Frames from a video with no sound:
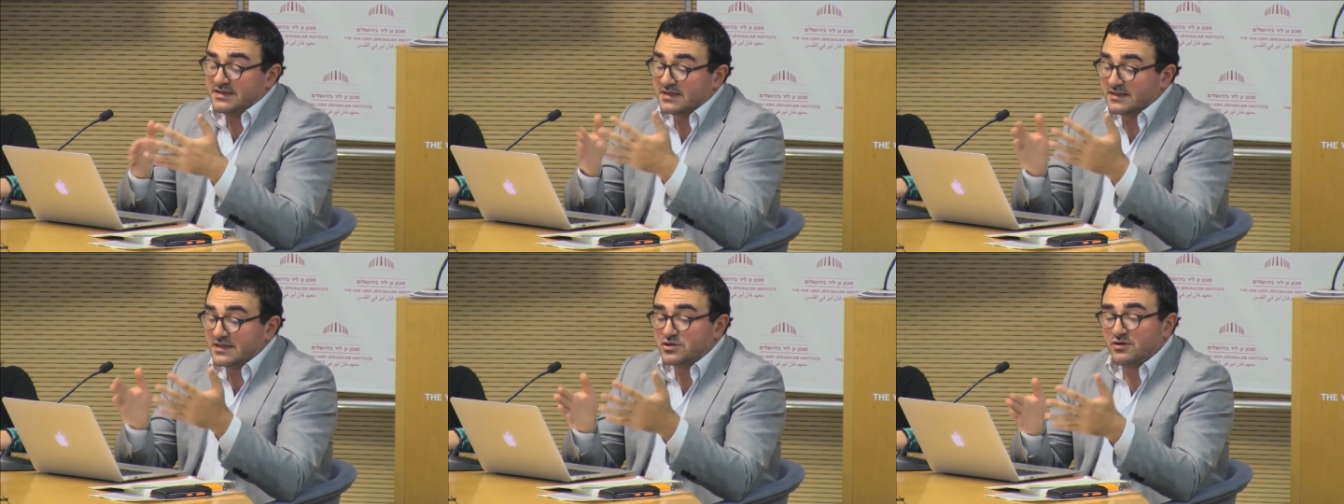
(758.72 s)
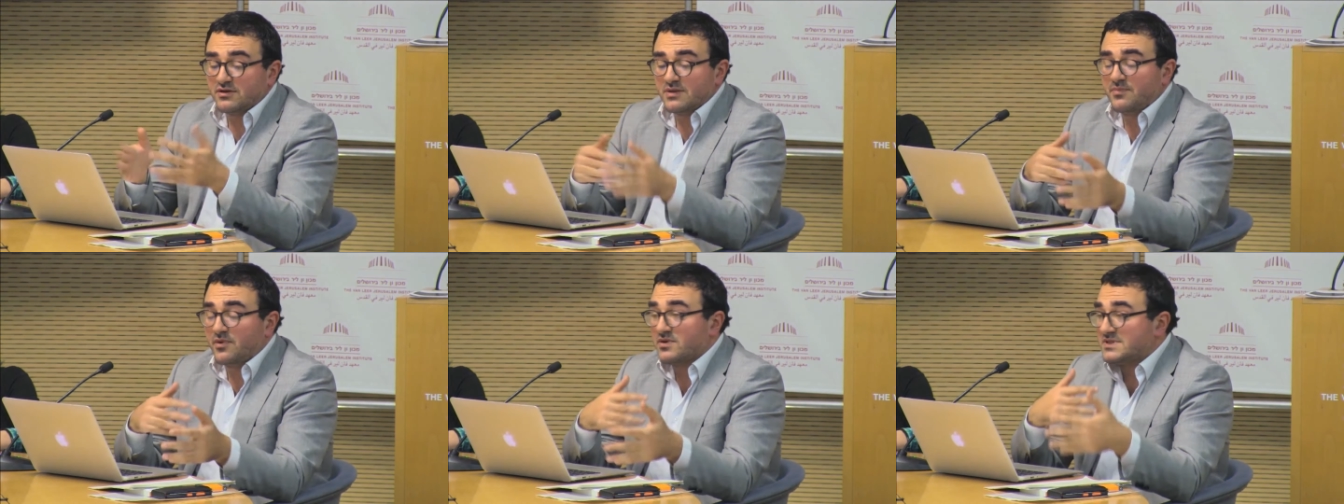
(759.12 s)
international
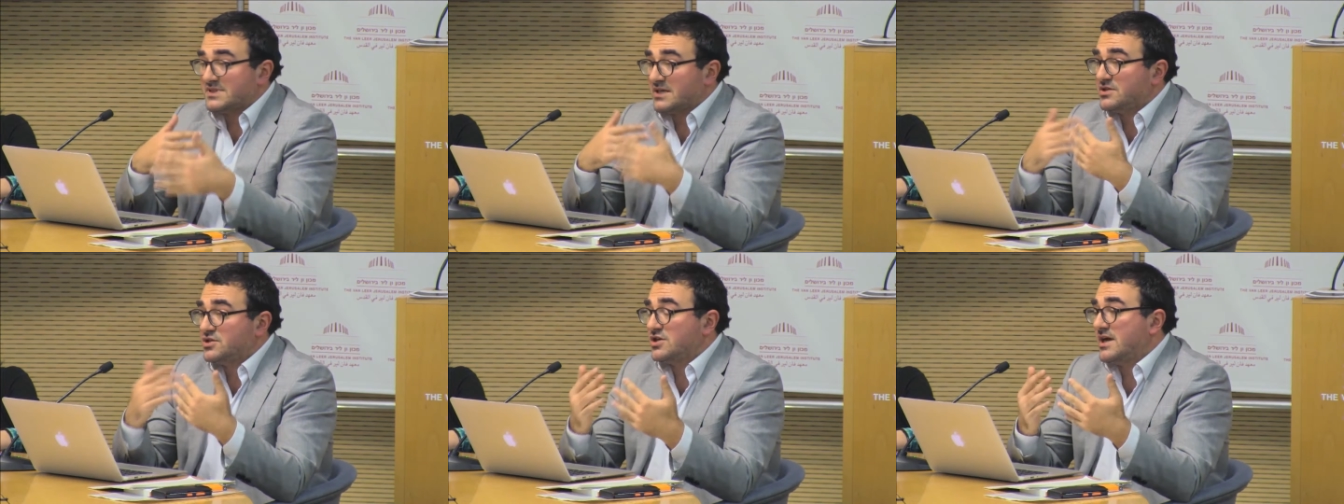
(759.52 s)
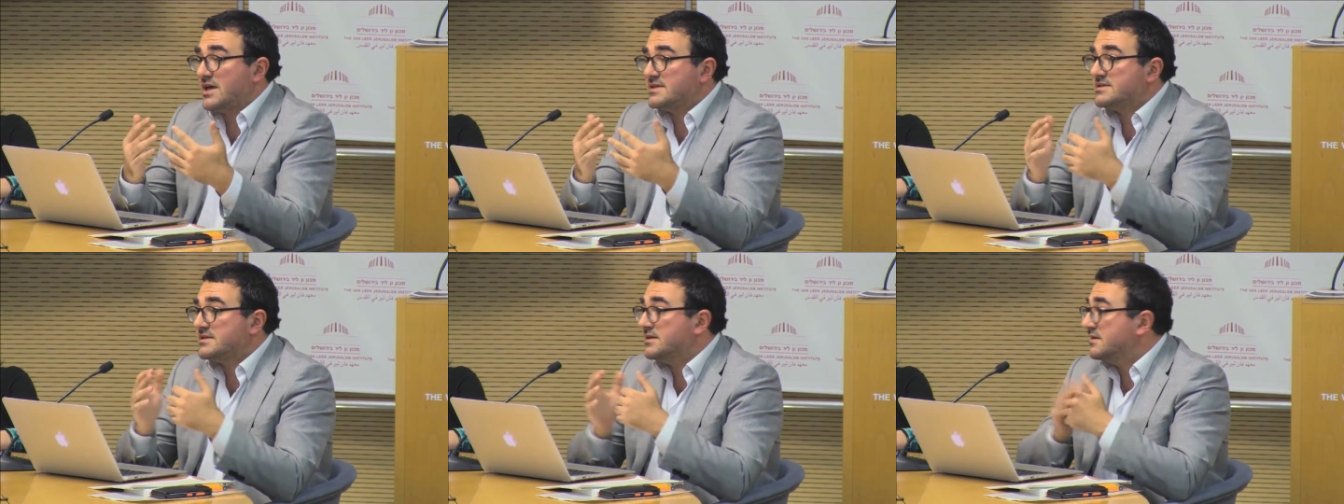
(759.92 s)
reports such
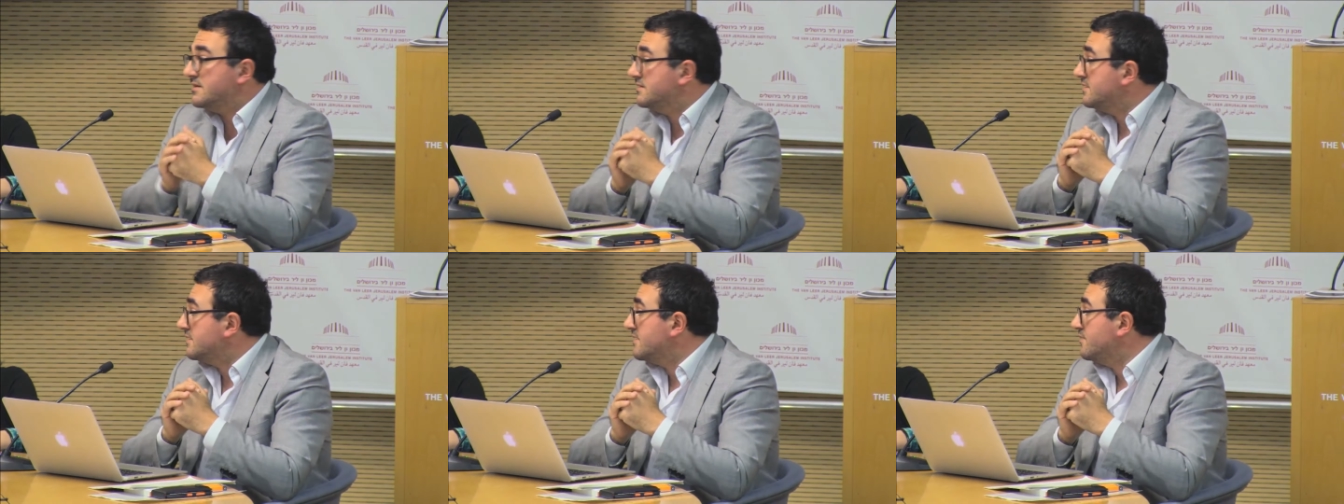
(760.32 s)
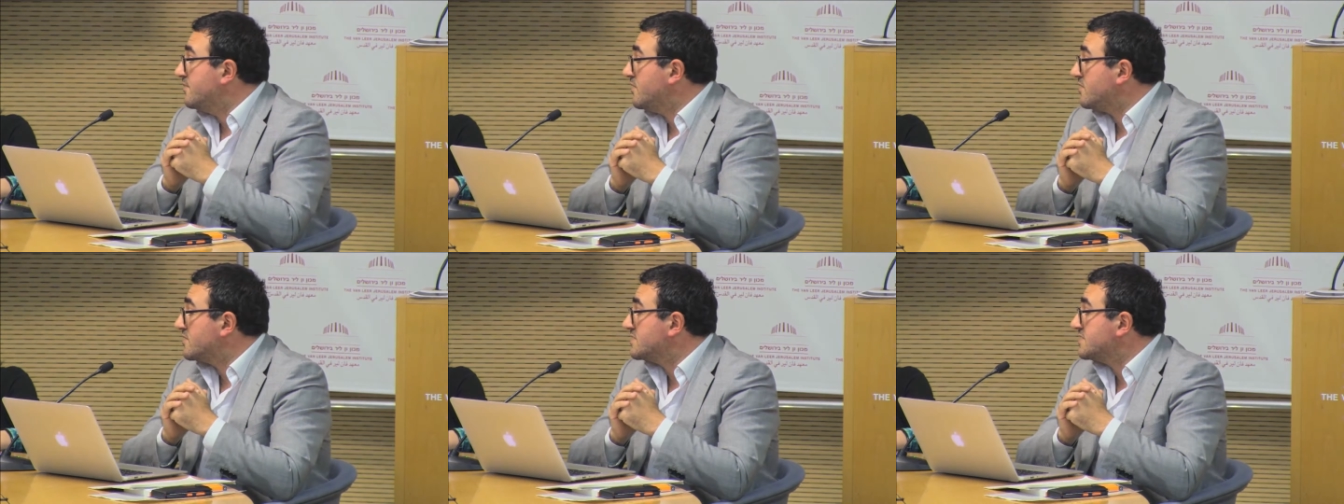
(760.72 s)
as the
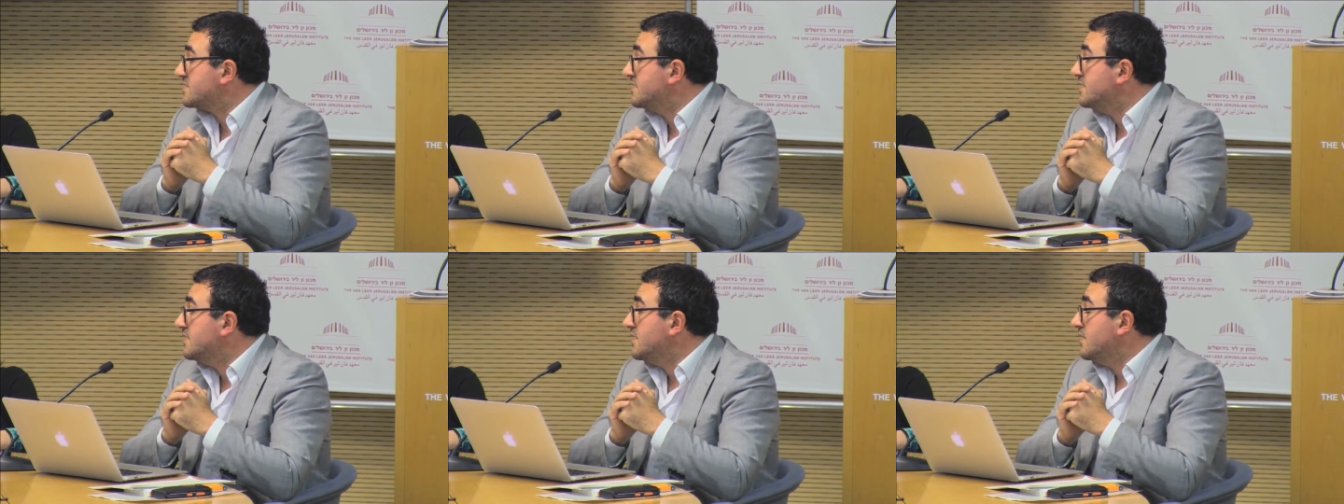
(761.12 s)
reports